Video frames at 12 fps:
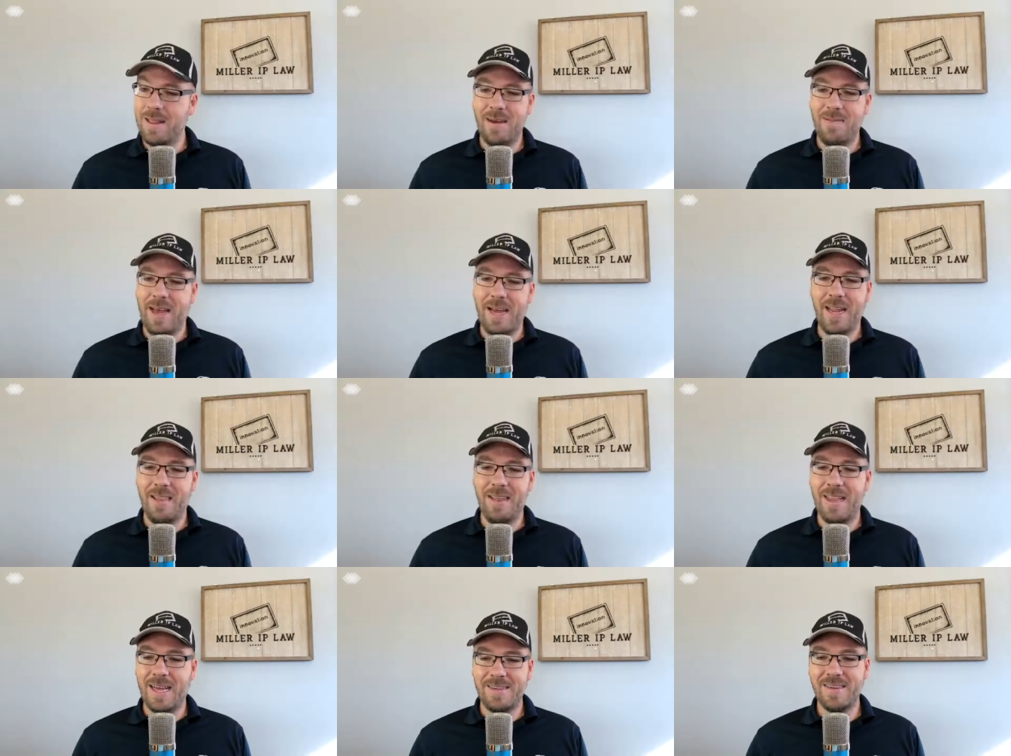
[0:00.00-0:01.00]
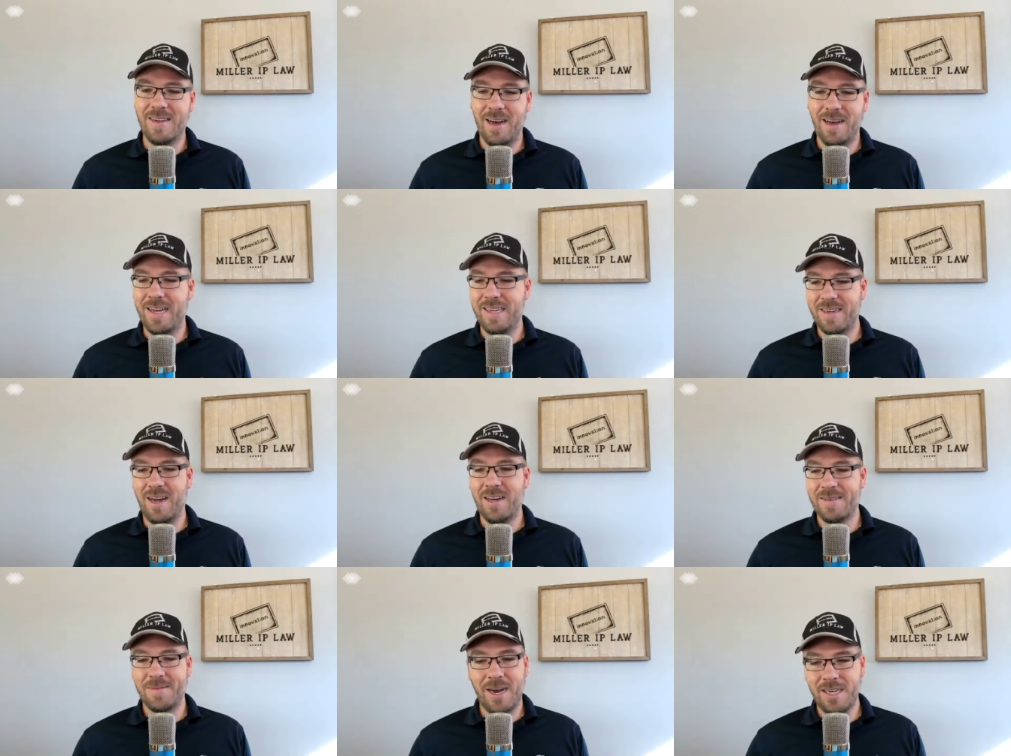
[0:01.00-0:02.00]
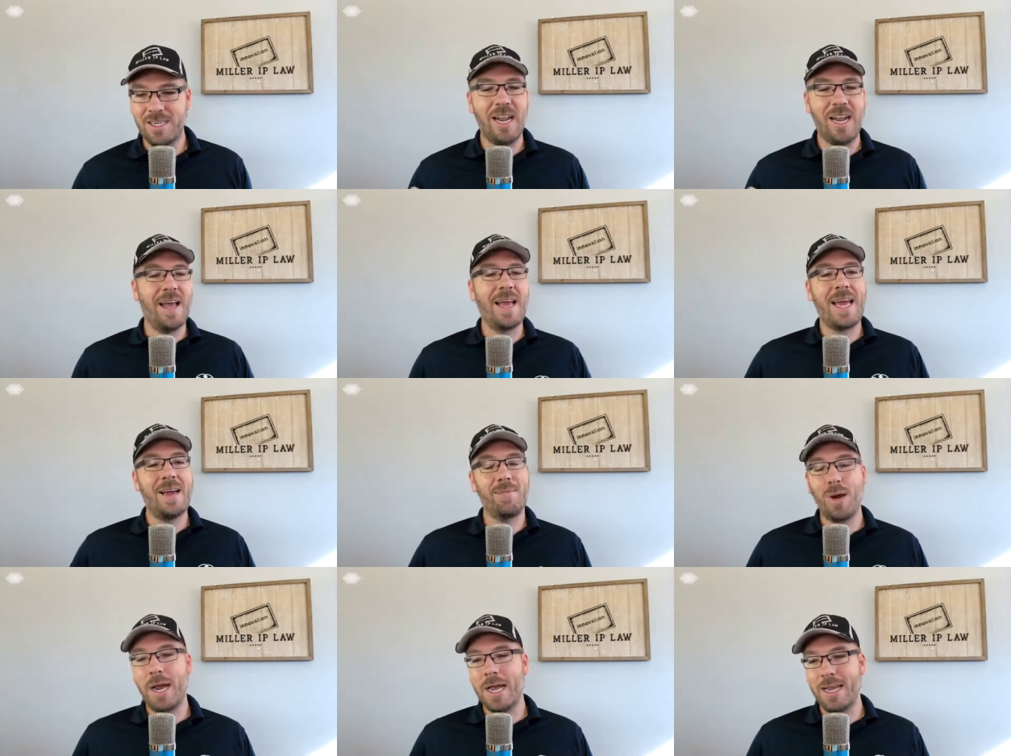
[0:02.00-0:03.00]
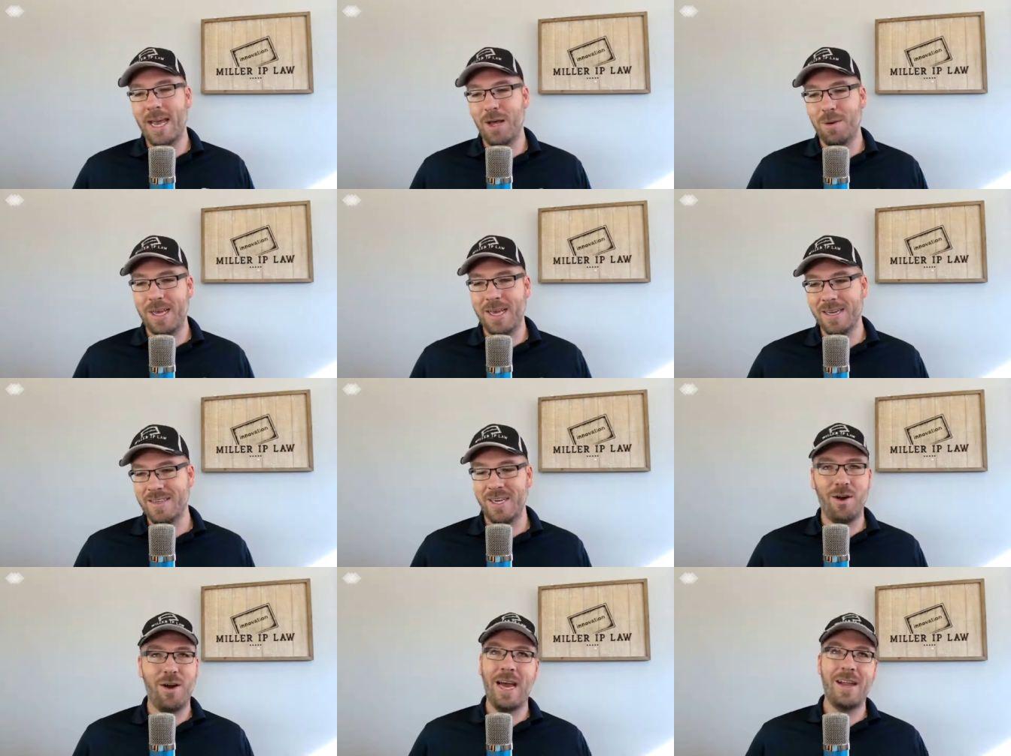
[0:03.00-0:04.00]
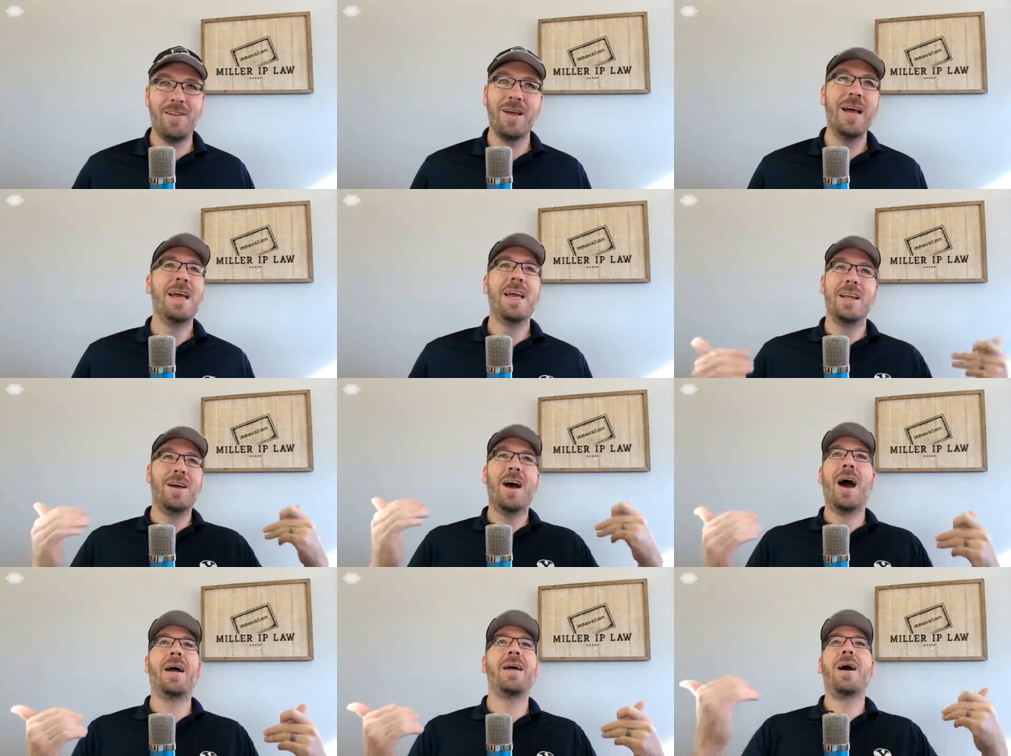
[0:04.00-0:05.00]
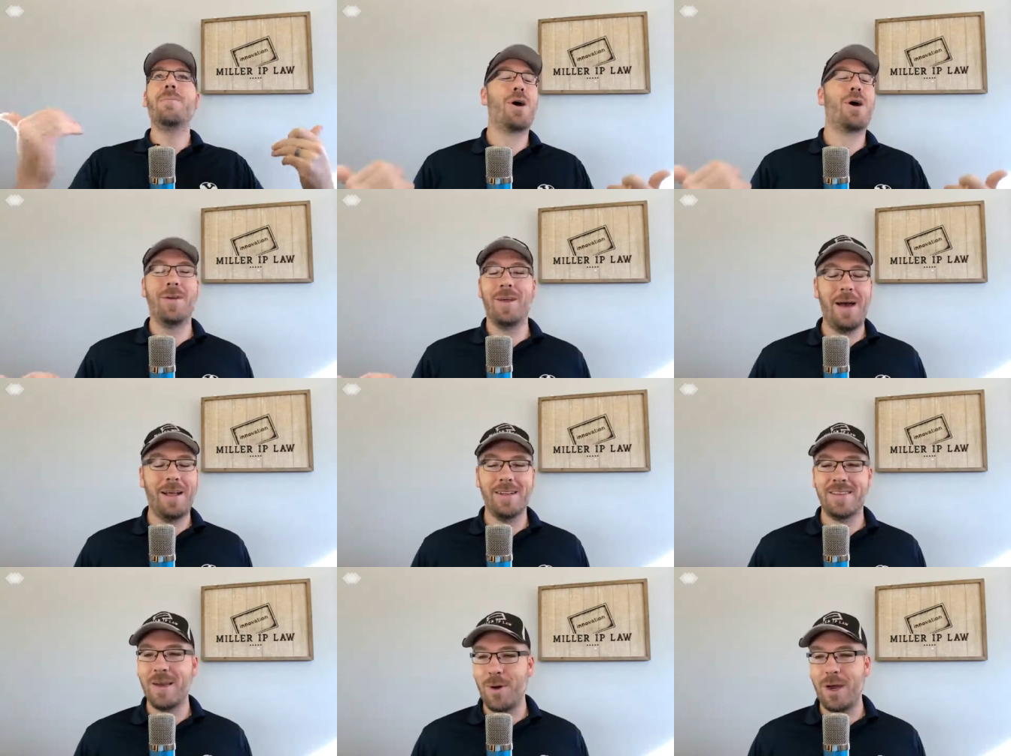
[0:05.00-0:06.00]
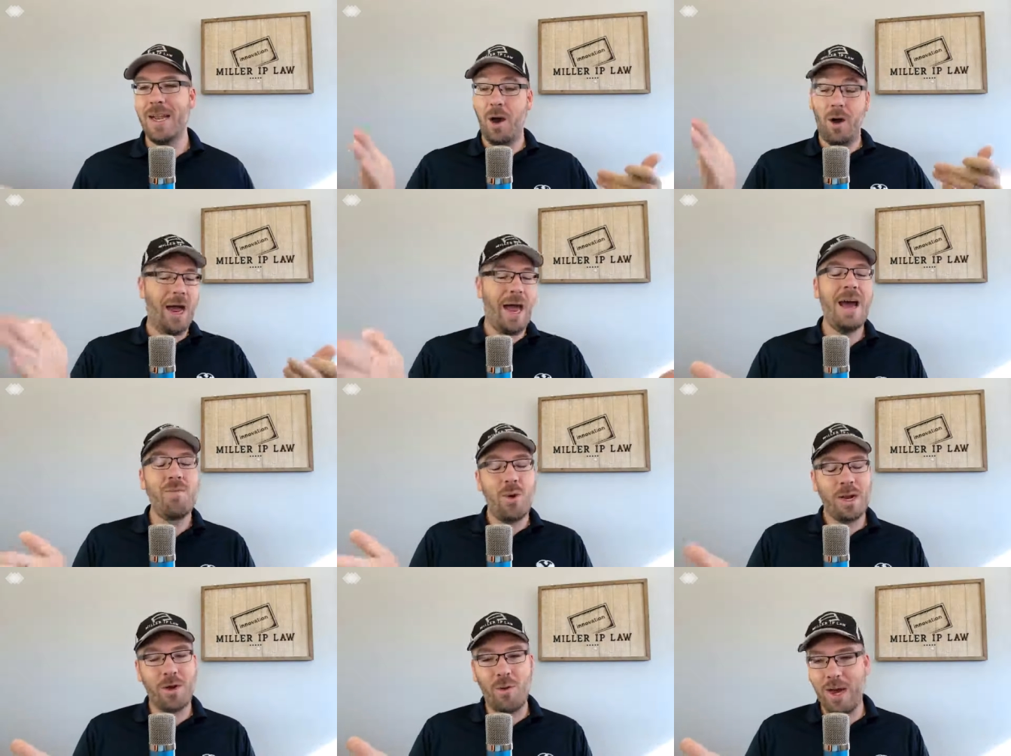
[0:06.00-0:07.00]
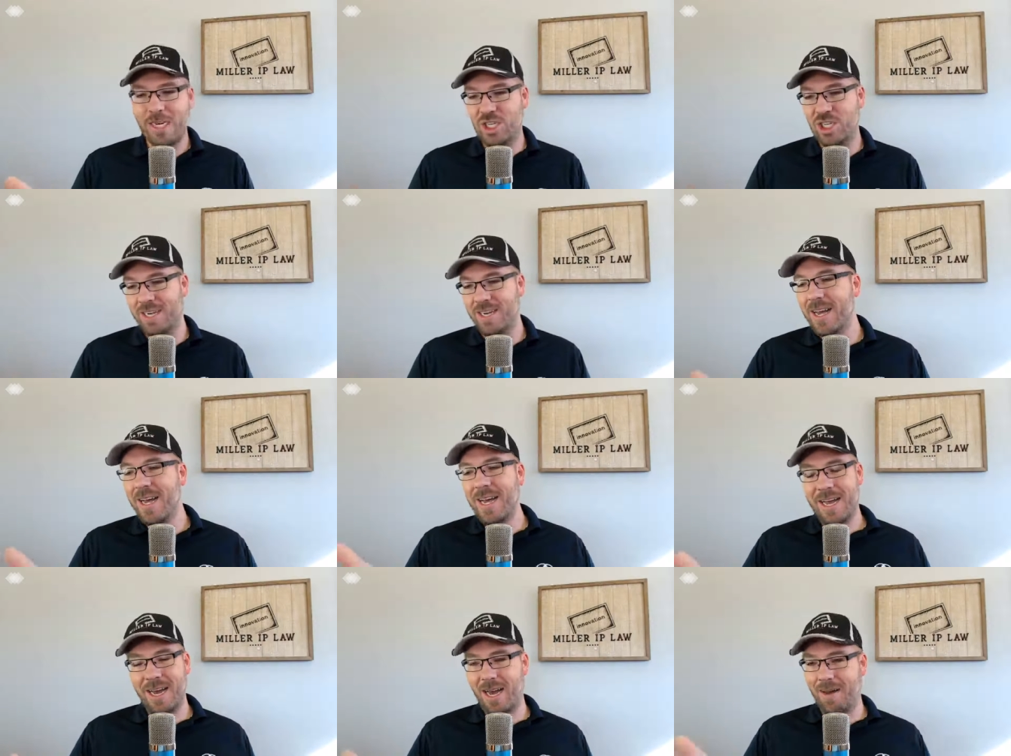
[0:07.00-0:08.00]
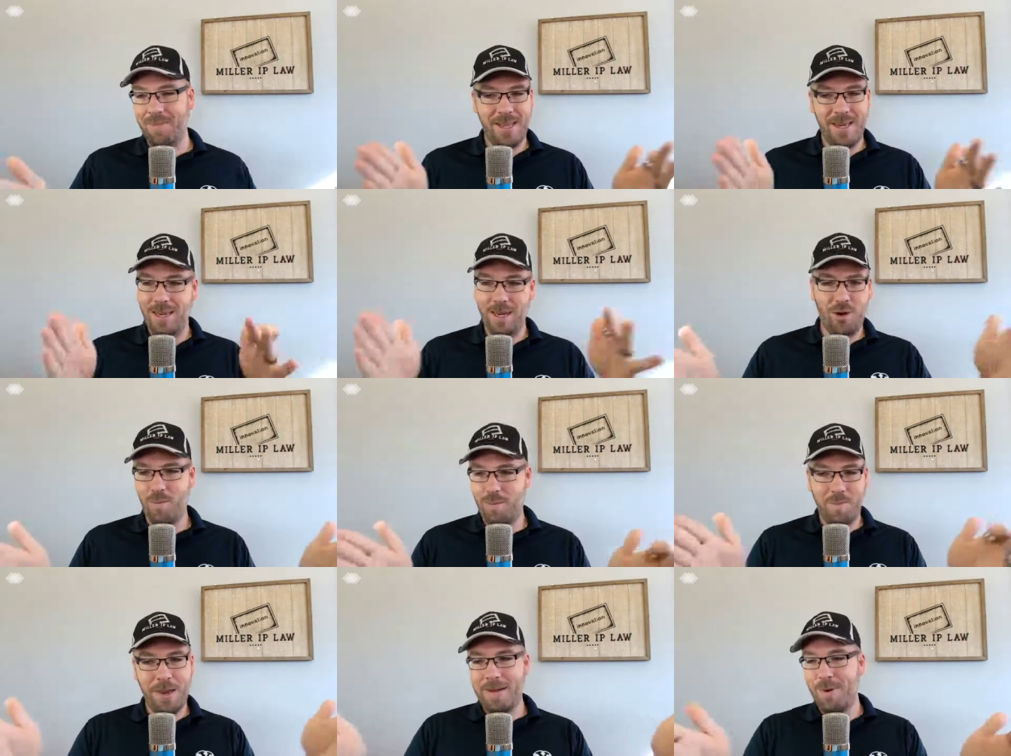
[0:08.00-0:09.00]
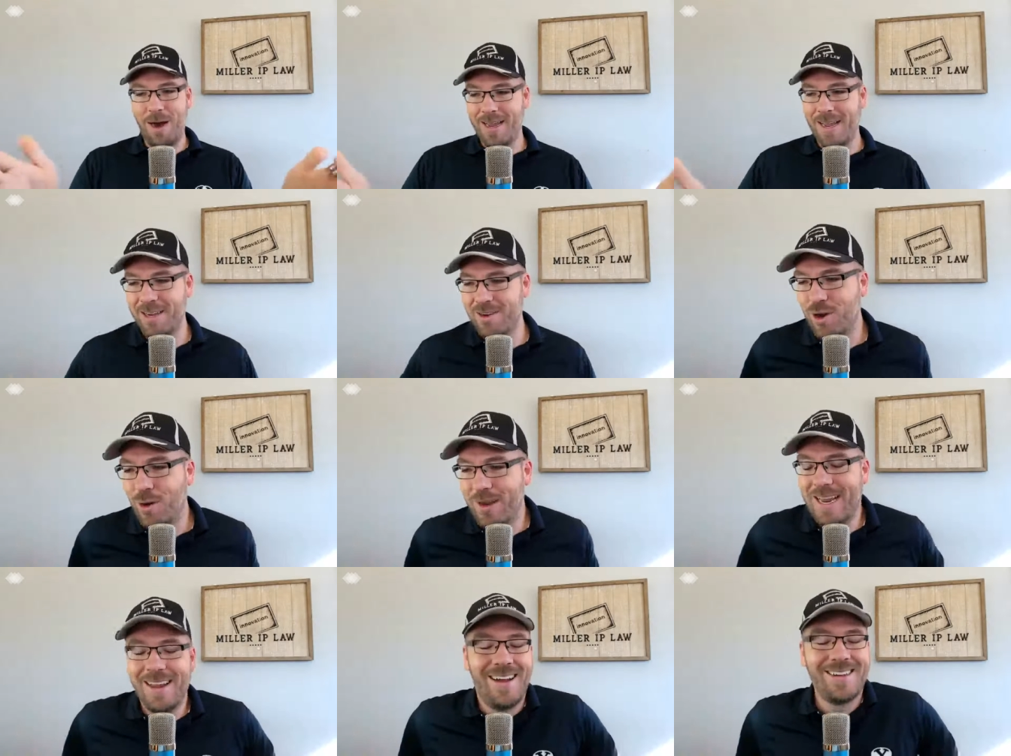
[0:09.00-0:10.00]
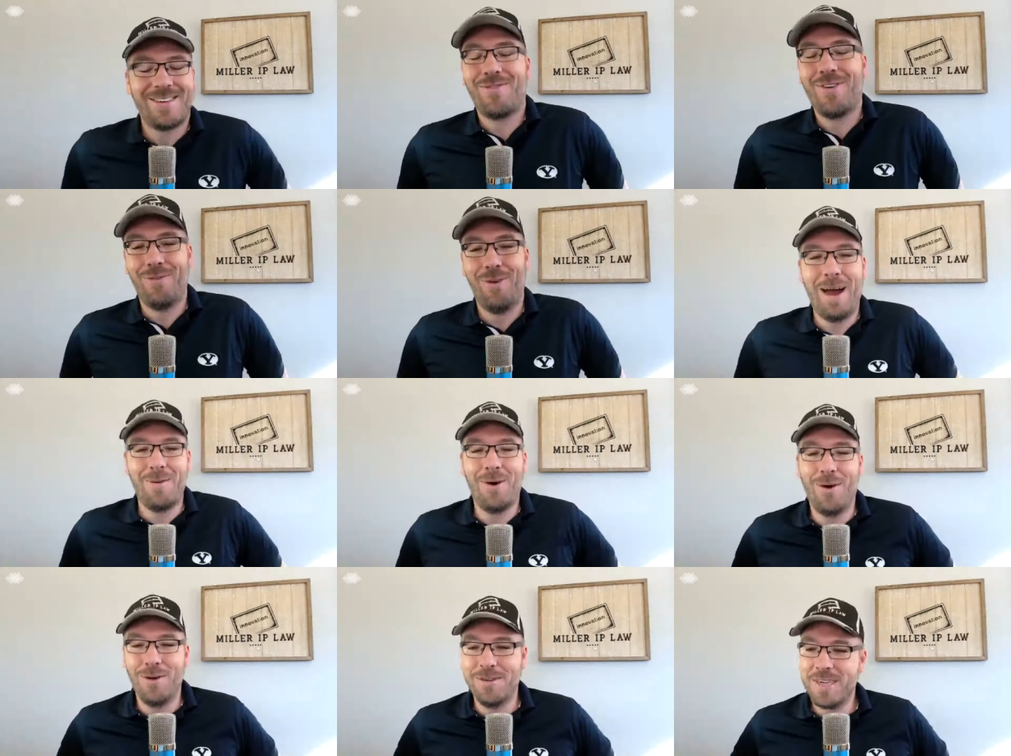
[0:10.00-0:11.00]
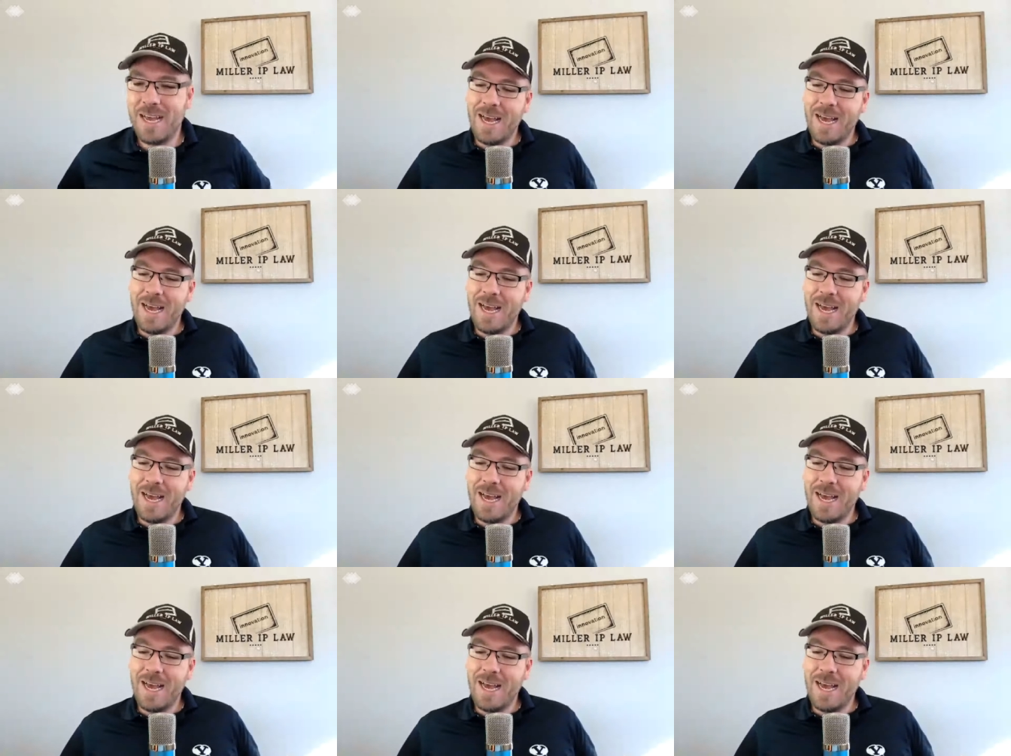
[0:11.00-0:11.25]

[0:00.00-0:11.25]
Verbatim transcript: love that, and I think that's an that's an awesome concept, and I like how you break it down because you know I hadn't, you know, I, am probably about the same way. Now I have one question, um, and you know, ping ponging or going down lots of fun rabbit holes